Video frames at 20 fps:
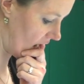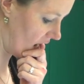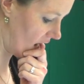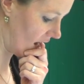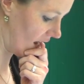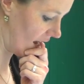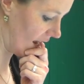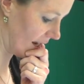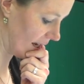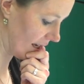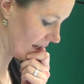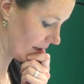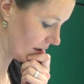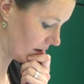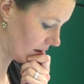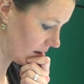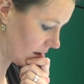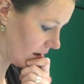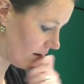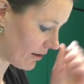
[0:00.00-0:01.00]
I
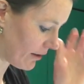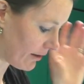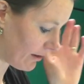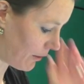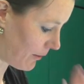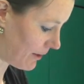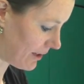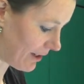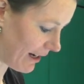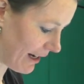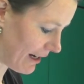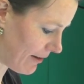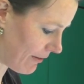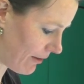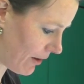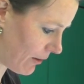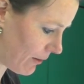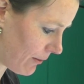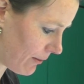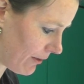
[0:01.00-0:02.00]
can't go into any of
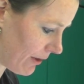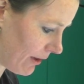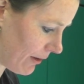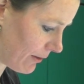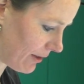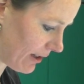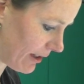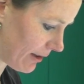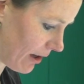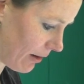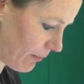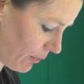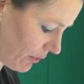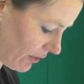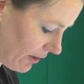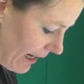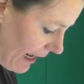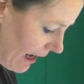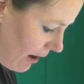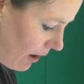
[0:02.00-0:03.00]
those
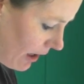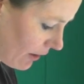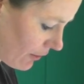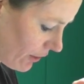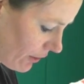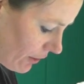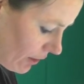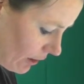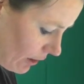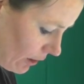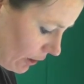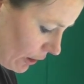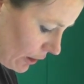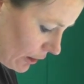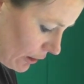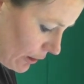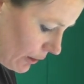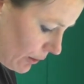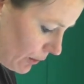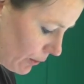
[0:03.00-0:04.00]
examples now. I'll just
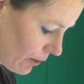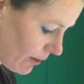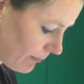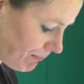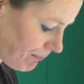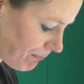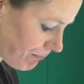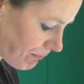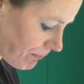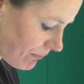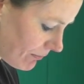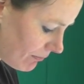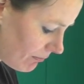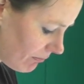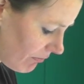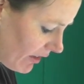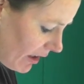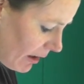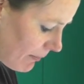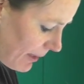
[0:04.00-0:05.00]
conclude
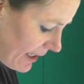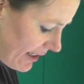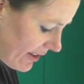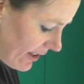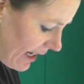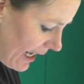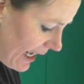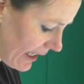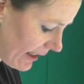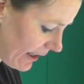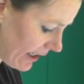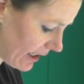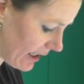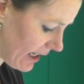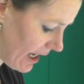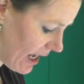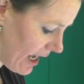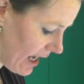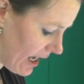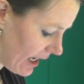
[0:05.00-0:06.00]
by saying
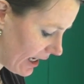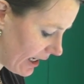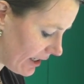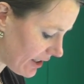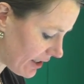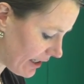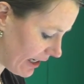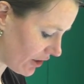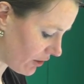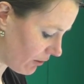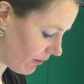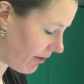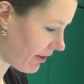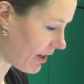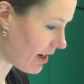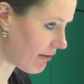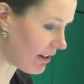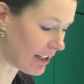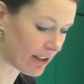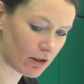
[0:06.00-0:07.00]
that international
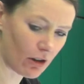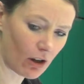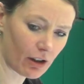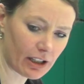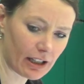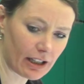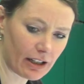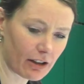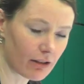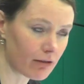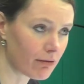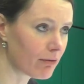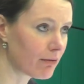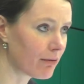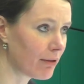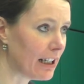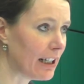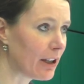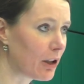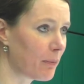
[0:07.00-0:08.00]
theory is not in a
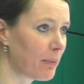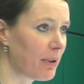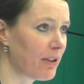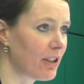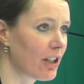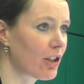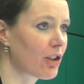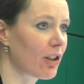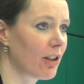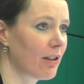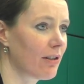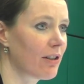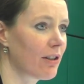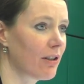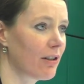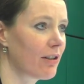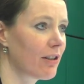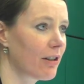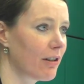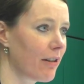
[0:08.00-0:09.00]
really good position
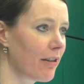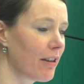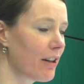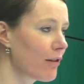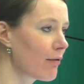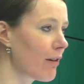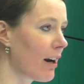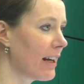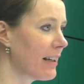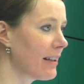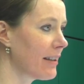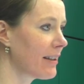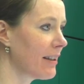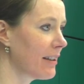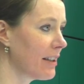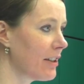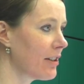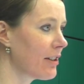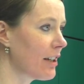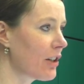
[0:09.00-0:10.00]
to theorize
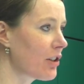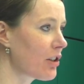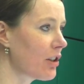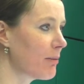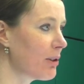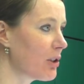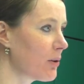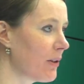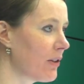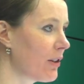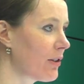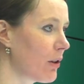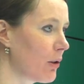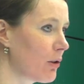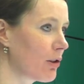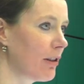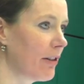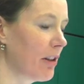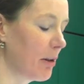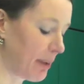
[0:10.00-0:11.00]
the distinction between the
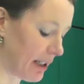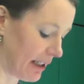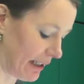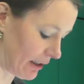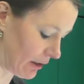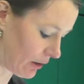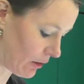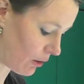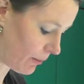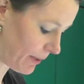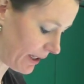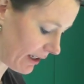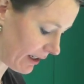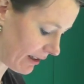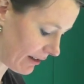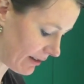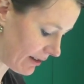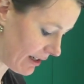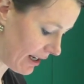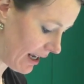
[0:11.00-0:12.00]
social and the political,
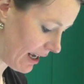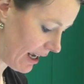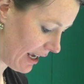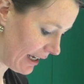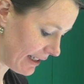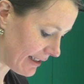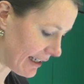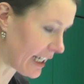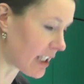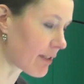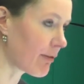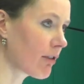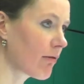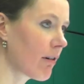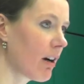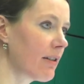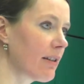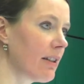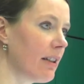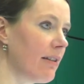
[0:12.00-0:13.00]
because it takes for
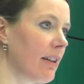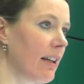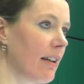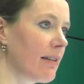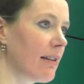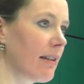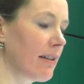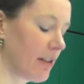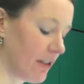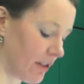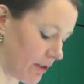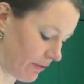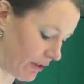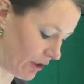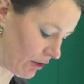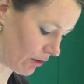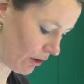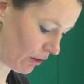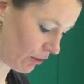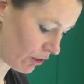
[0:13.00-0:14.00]
granted the existence of
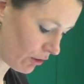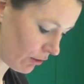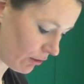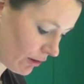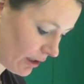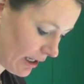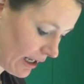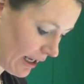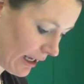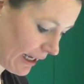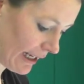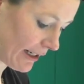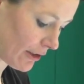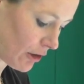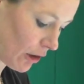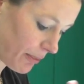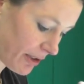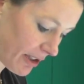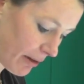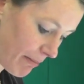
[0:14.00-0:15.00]
the social. It
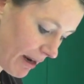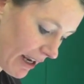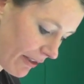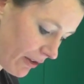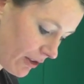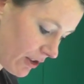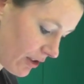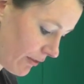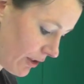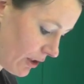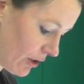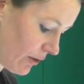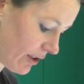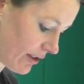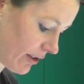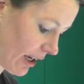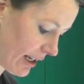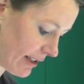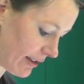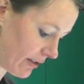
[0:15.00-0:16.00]
adopts the methods of the new
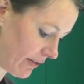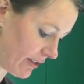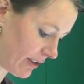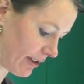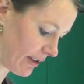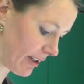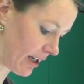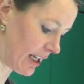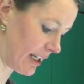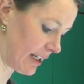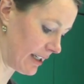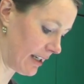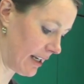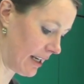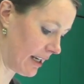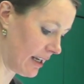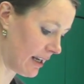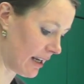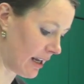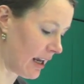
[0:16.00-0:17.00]
science of
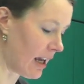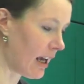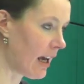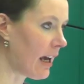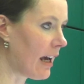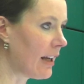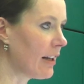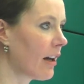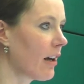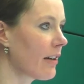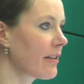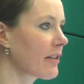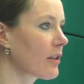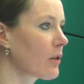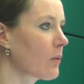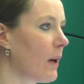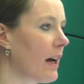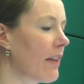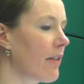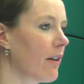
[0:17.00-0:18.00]
society and
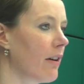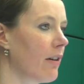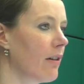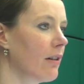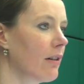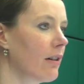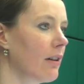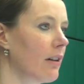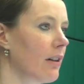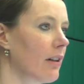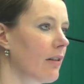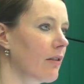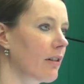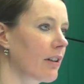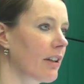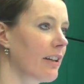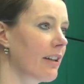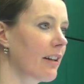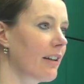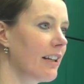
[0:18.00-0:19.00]
asks whether,
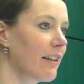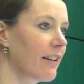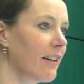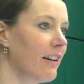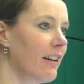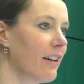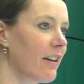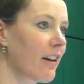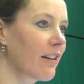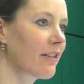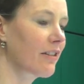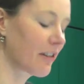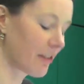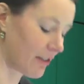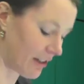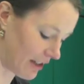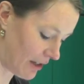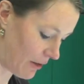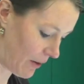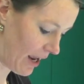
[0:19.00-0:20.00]
it
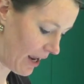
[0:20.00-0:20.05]
asks